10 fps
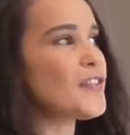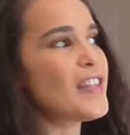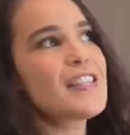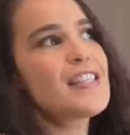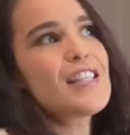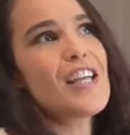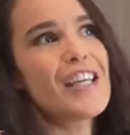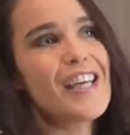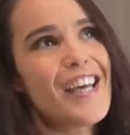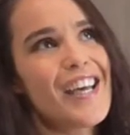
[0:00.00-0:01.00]
this isn't
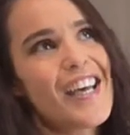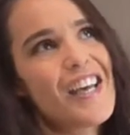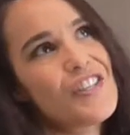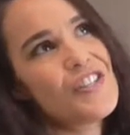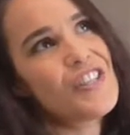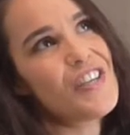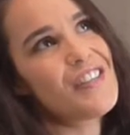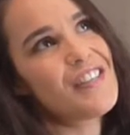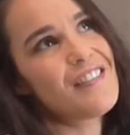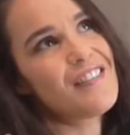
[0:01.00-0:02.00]
like you
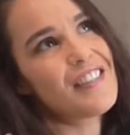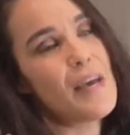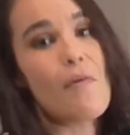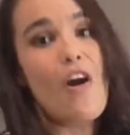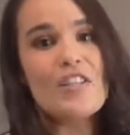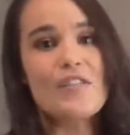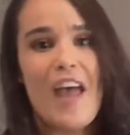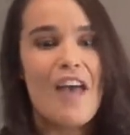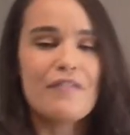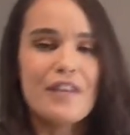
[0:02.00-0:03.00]
don't get marks for
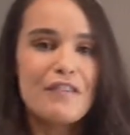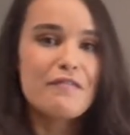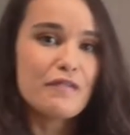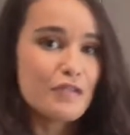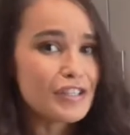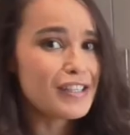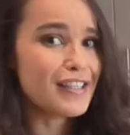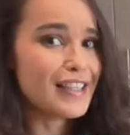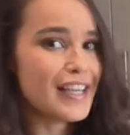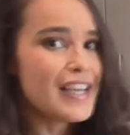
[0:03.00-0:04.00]
effort,
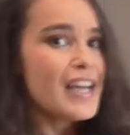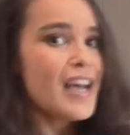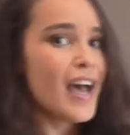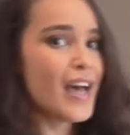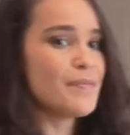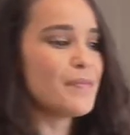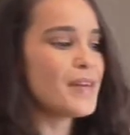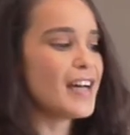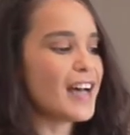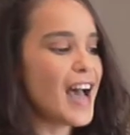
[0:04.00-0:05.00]
unfortunately,
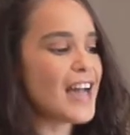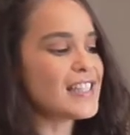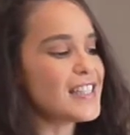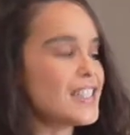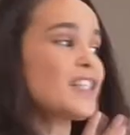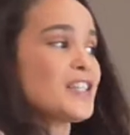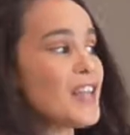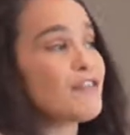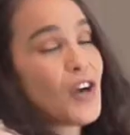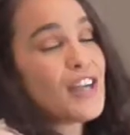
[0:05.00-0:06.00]
and
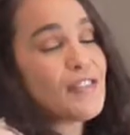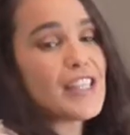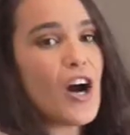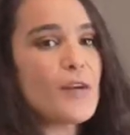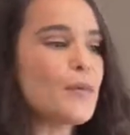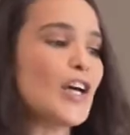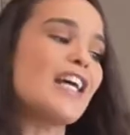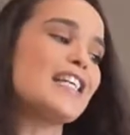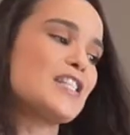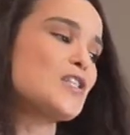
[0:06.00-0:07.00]
they've tried really hard,
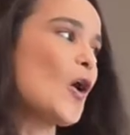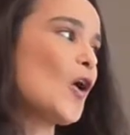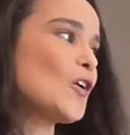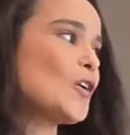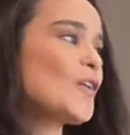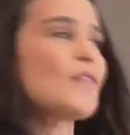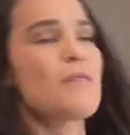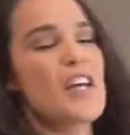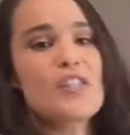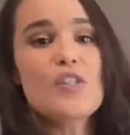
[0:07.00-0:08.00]
but it's not
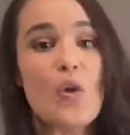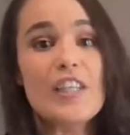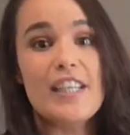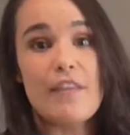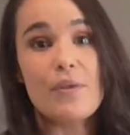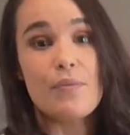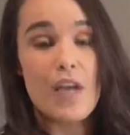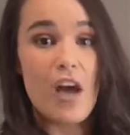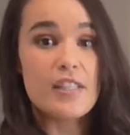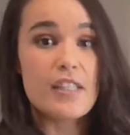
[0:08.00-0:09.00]
a solid level
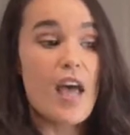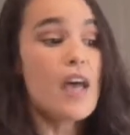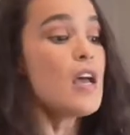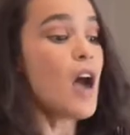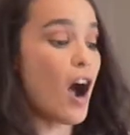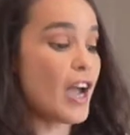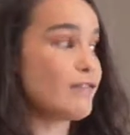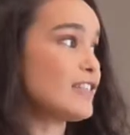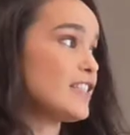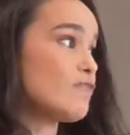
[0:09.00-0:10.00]
3 answer.
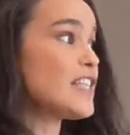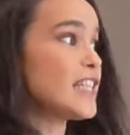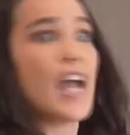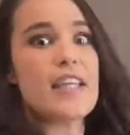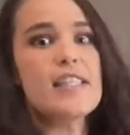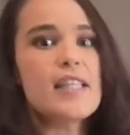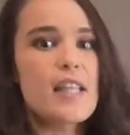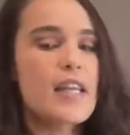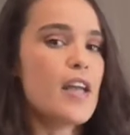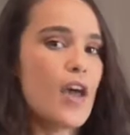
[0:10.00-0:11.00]
Reading it, I can see
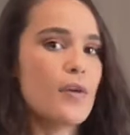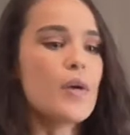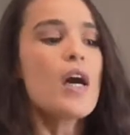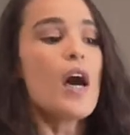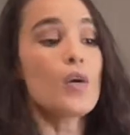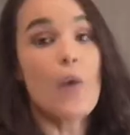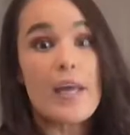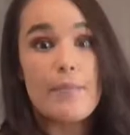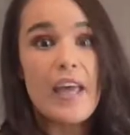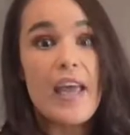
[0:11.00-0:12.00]
that they know
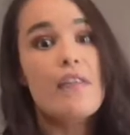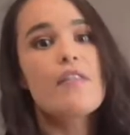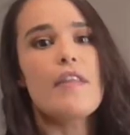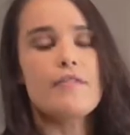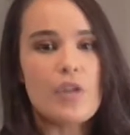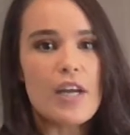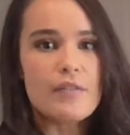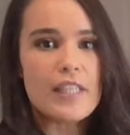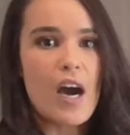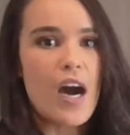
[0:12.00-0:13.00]
quite a bit, that they've
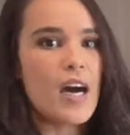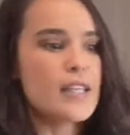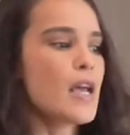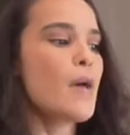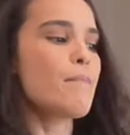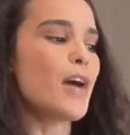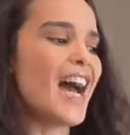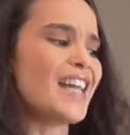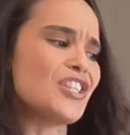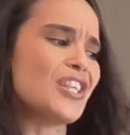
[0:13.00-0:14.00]
tried really hard,
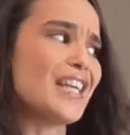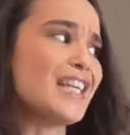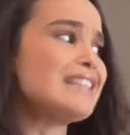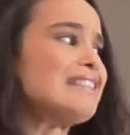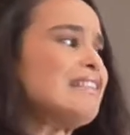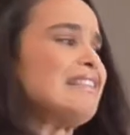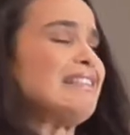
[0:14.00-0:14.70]
but actually,